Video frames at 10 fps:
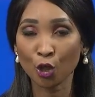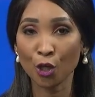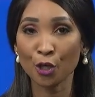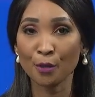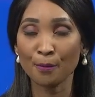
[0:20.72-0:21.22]
to
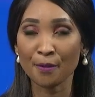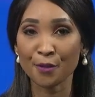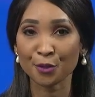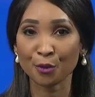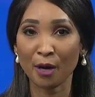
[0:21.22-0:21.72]
curb
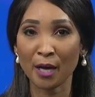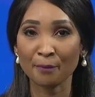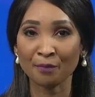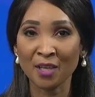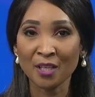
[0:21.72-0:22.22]
this
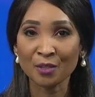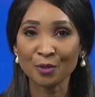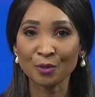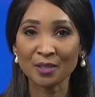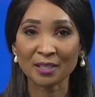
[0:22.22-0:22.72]
crime.
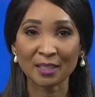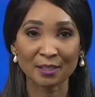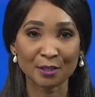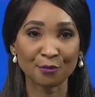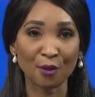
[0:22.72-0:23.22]
To
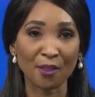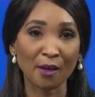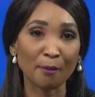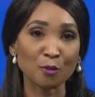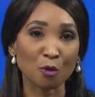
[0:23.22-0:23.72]
discuss this further,
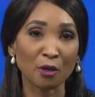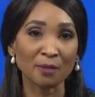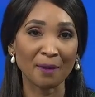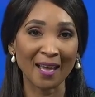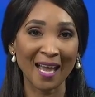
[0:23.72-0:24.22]
I'm
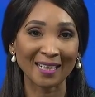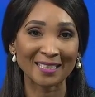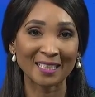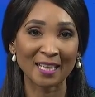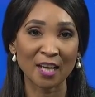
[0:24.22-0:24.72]
joined by
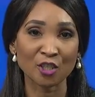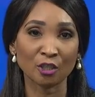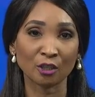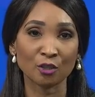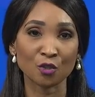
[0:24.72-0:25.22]
Acting
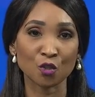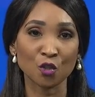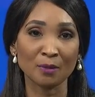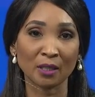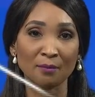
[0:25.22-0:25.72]
National
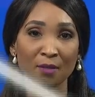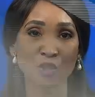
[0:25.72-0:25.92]
Consumer